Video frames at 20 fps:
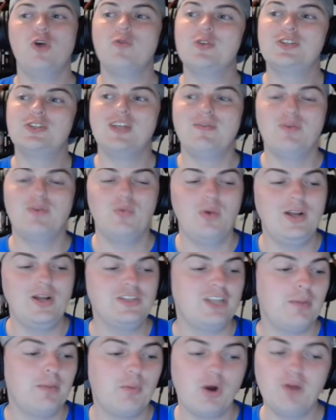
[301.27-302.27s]
Arkansas
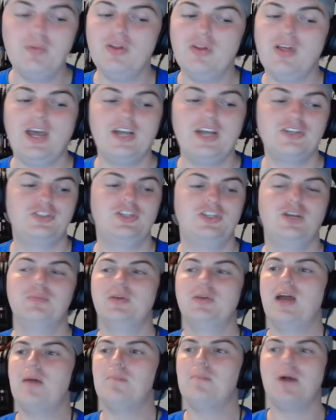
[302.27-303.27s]
Razorbacks over seven
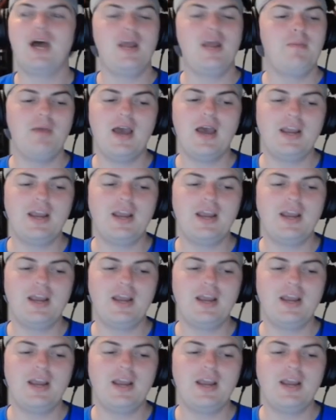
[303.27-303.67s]
wins. They burned me